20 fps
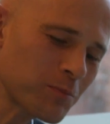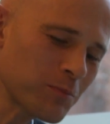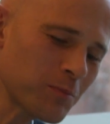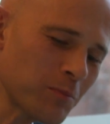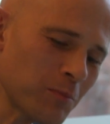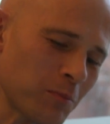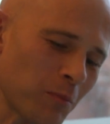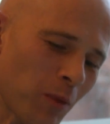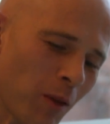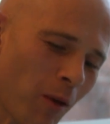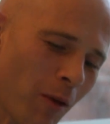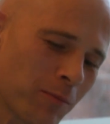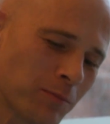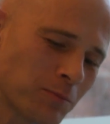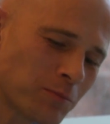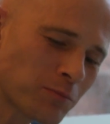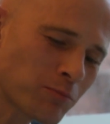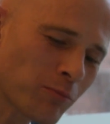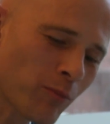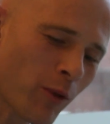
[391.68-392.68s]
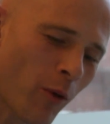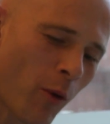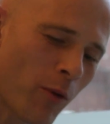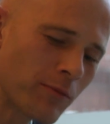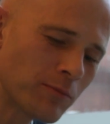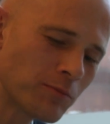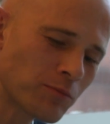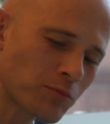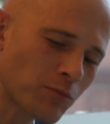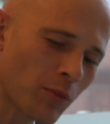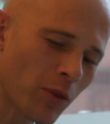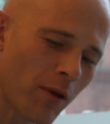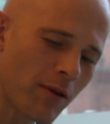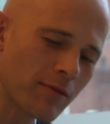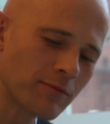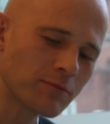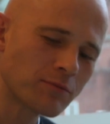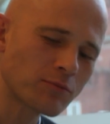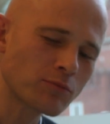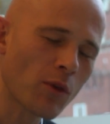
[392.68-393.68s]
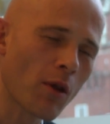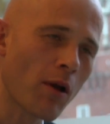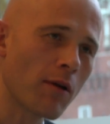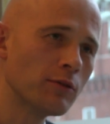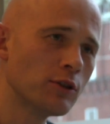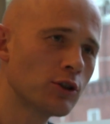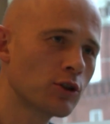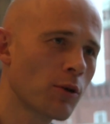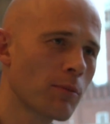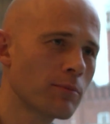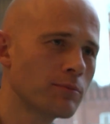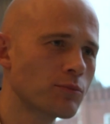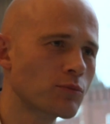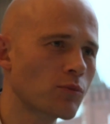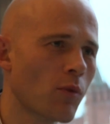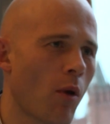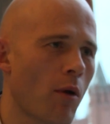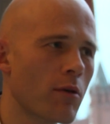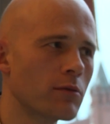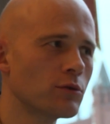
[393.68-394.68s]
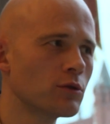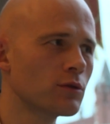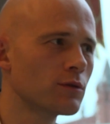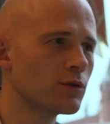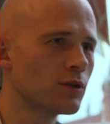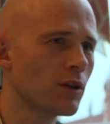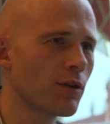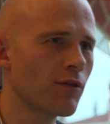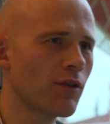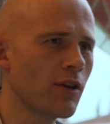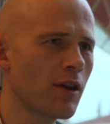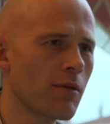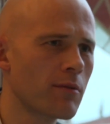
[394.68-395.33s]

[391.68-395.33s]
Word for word: a bond when they really know who you are,